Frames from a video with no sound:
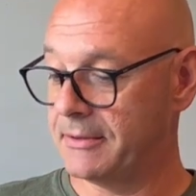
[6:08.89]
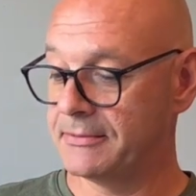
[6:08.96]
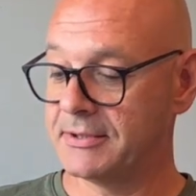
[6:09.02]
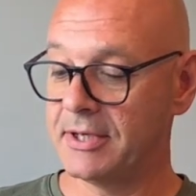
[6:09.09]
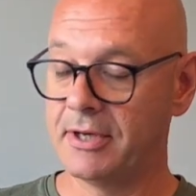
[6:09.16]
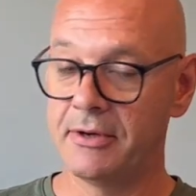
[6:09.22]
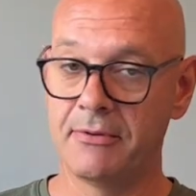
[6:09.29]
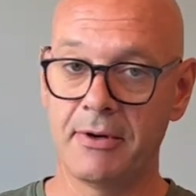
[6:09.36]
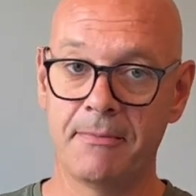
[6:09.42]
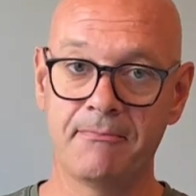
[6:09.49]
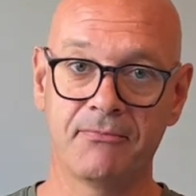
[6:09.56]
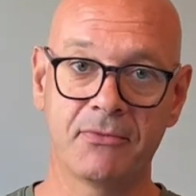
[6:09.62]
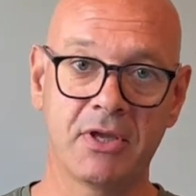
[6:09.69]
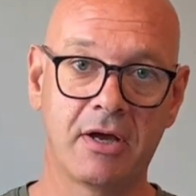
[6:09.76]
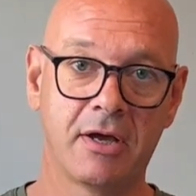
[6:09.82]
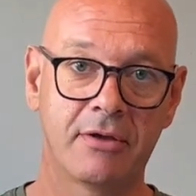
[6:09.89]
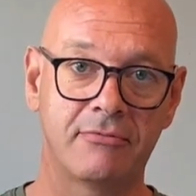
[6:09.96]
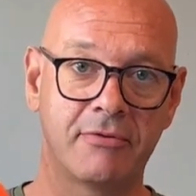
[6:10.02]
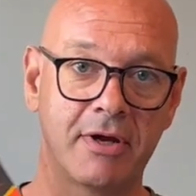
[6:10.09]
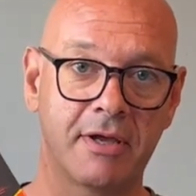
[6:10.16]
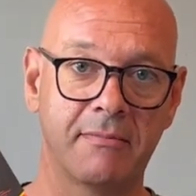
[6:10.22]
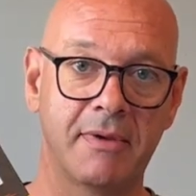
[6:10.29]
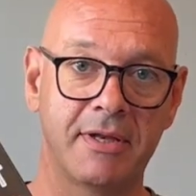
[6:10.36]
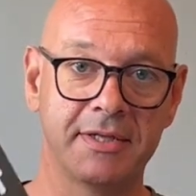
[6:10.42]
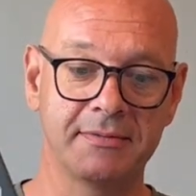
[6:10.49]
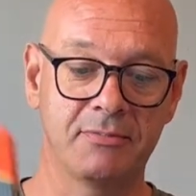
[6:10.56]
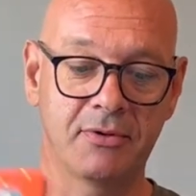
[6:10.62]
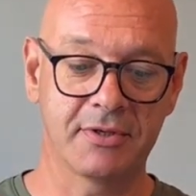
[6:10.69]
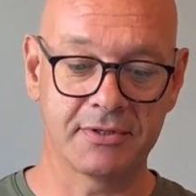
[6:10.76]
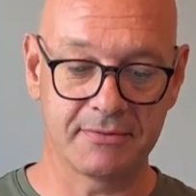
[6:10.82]
So um, yeah, I'd recommend this
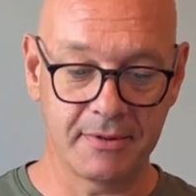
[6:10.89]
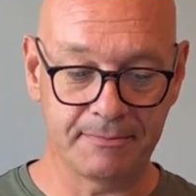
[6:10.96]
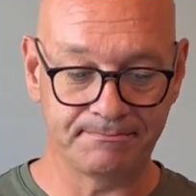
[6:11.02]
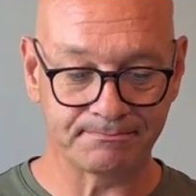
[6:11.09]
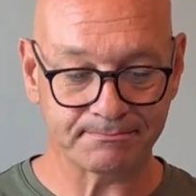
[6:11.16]
book as well.